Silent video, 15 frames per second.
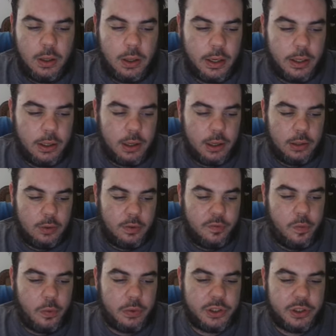I look
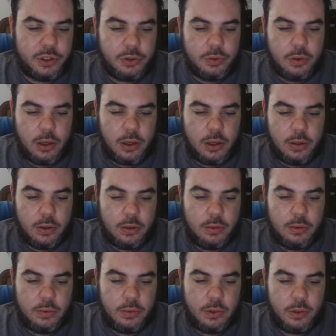forward to
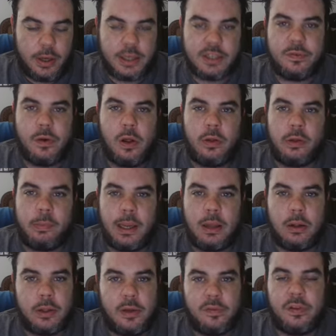you guys following me.
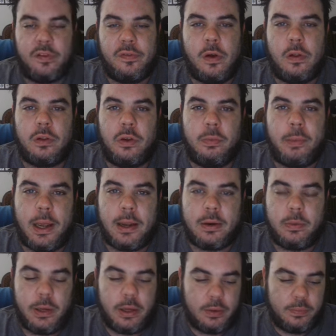I'll definitely follow you
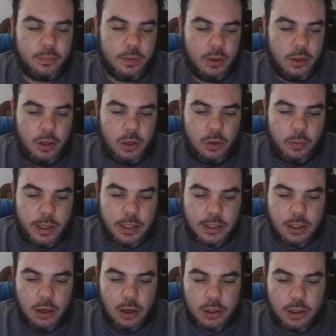back. We can
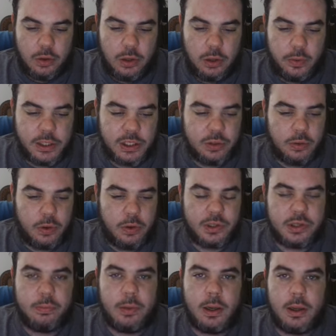talk. You can always throw out
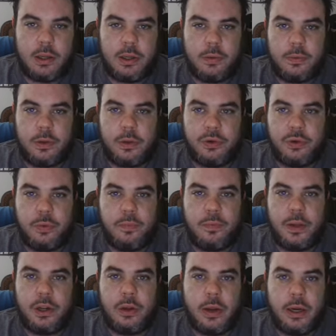some YouTube
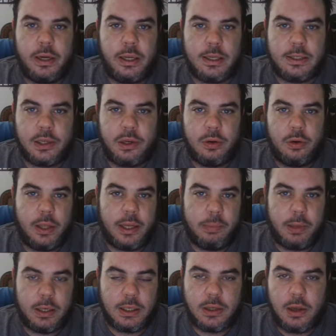video ideas that you'd like
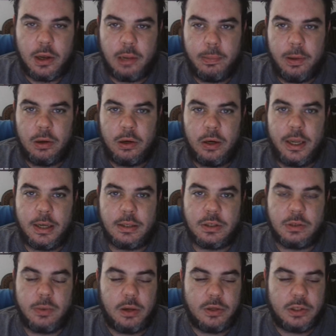me to talk about on X
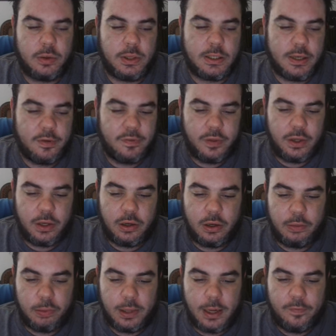as well. So it's definitely a
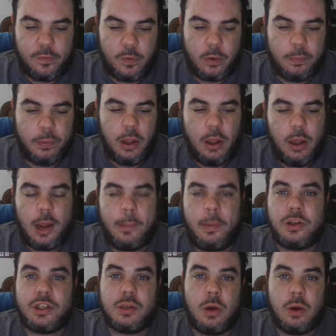good platform. I'm
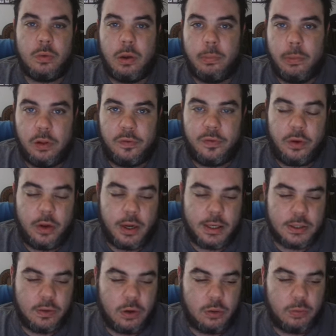also on Rumble. If you
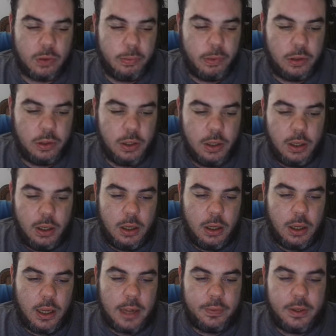guys are on Rumble
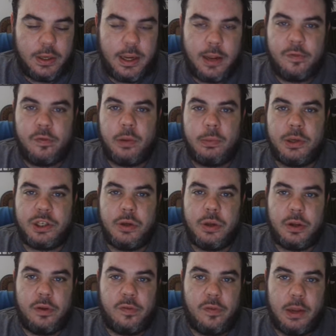at the Dan Freeman Show,
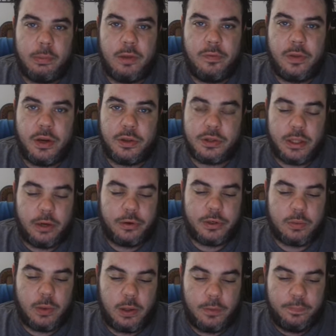you can find my videos there
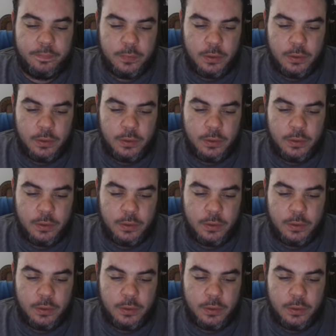as well.